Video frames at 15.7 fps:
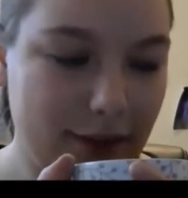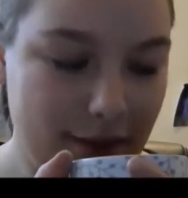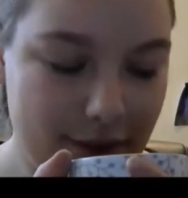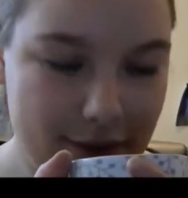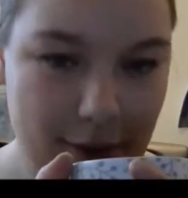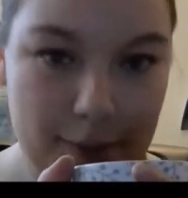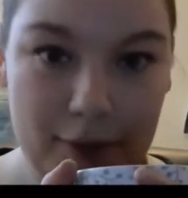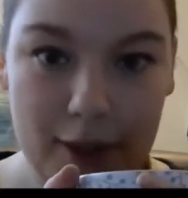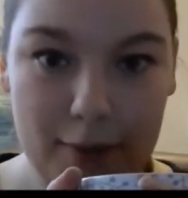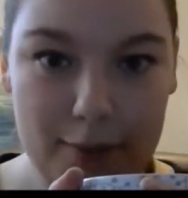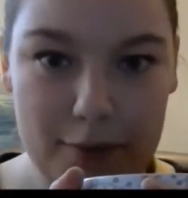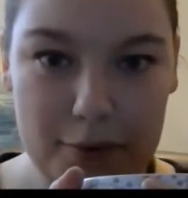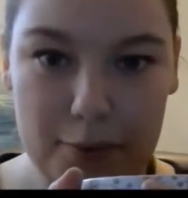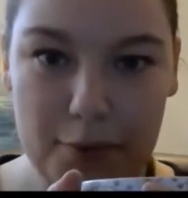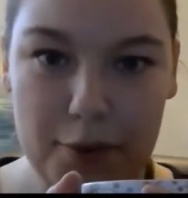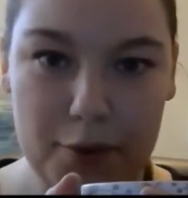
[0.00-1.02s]

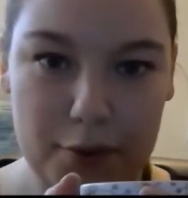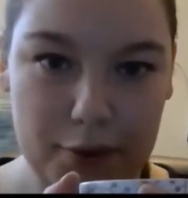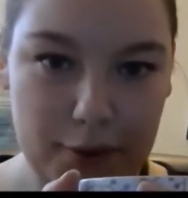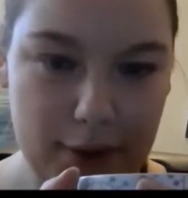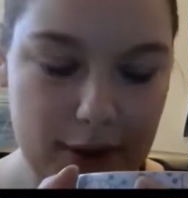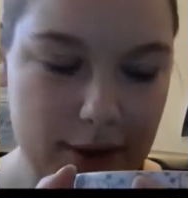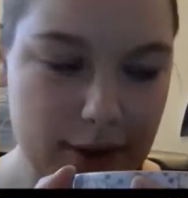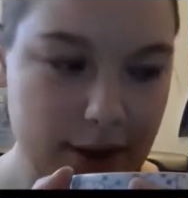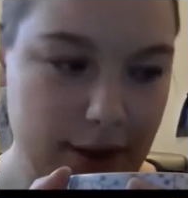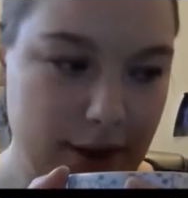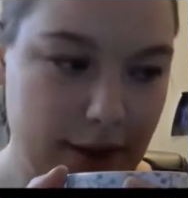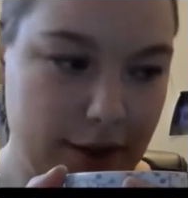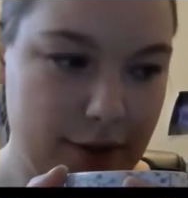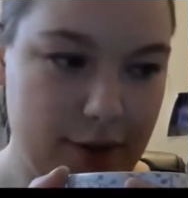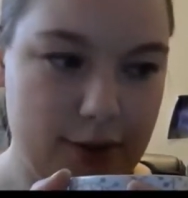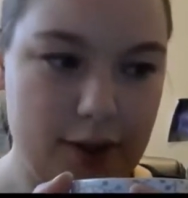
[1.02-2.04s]
sometimes when you're doing the
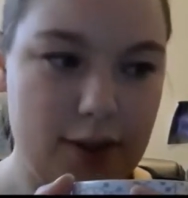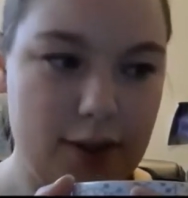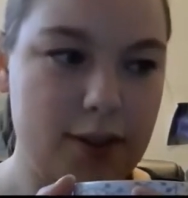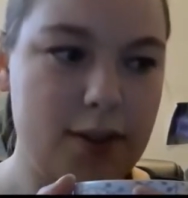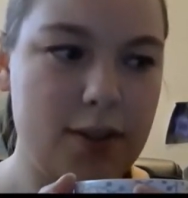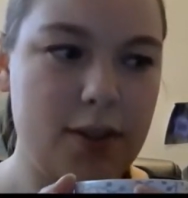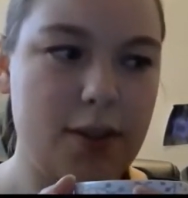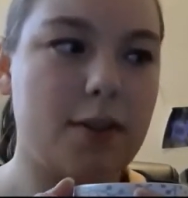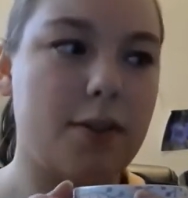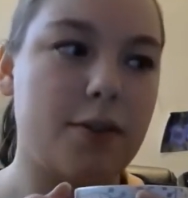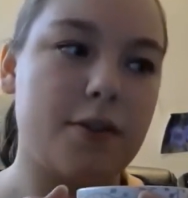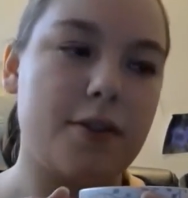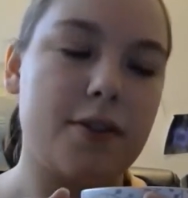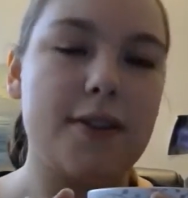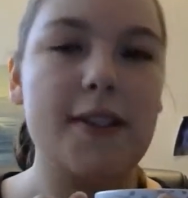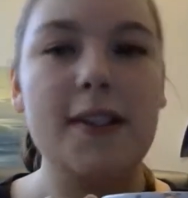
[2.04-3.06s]
exercises it
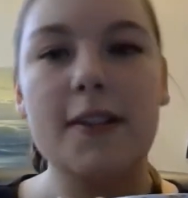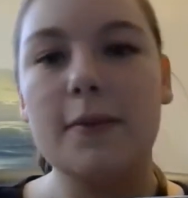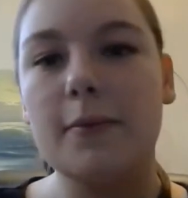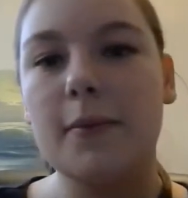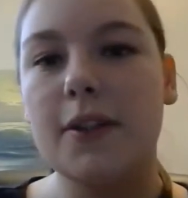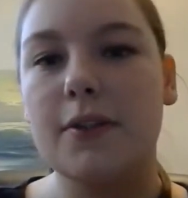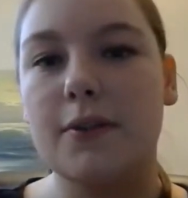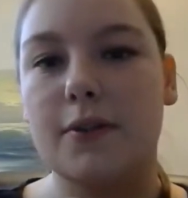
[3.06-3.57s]
hurts a little bit,